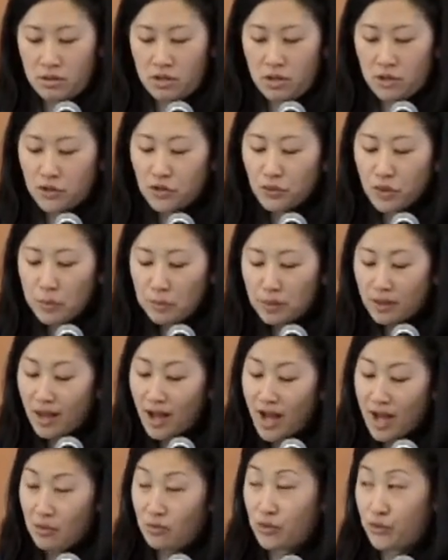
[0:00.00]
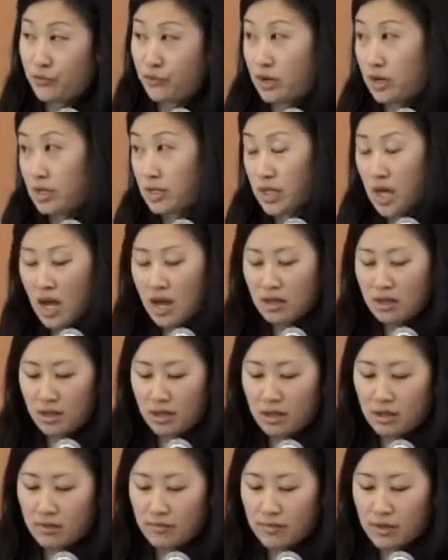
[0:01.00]
The reply was very
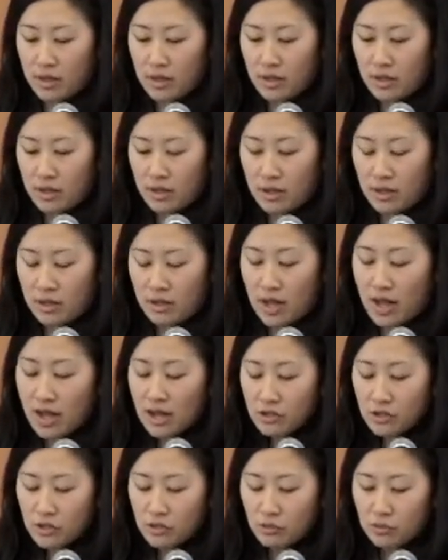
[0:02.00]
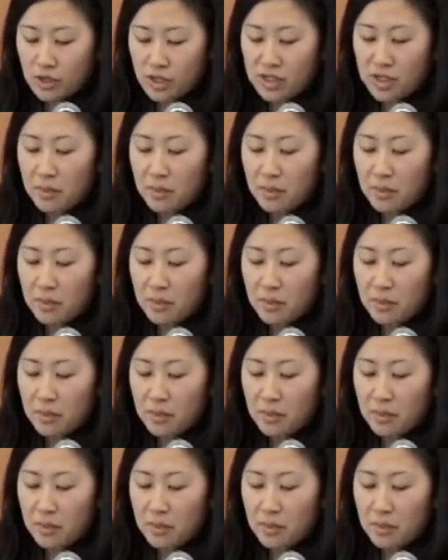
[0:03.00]
telling. The answer was,